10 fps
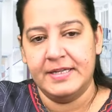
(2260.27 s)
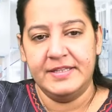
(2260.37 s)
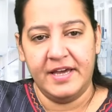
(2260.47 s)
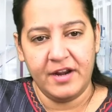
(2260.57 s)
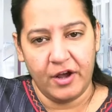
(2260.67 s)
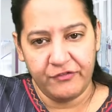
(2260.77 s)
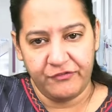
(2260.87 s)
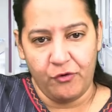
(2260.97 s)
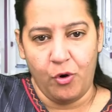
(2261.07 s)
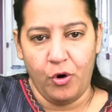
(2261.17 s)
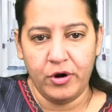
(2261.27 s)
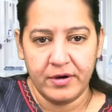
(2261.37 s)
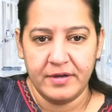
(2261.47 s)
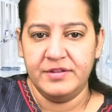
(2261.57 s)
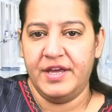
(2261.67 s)
There are 4,
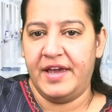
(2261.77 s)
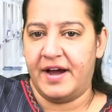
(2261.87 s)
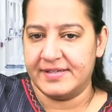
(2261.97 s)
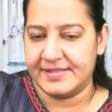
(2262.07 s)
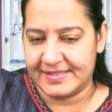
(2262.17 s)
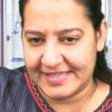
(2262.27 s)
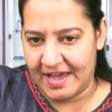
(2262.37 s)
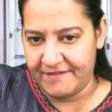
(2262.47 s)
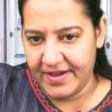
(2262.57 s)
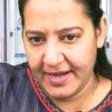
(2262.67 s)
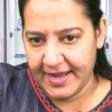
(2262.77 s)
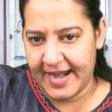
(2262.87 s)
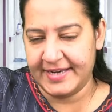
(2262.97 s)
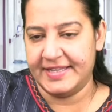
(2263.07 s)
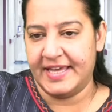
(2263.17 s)
they are 7 and
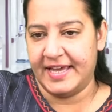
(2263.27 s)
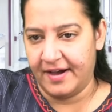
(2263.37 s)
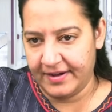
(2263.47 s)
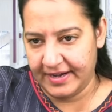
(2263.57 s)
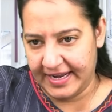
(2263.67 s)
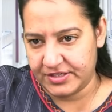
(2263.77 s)
they are 8.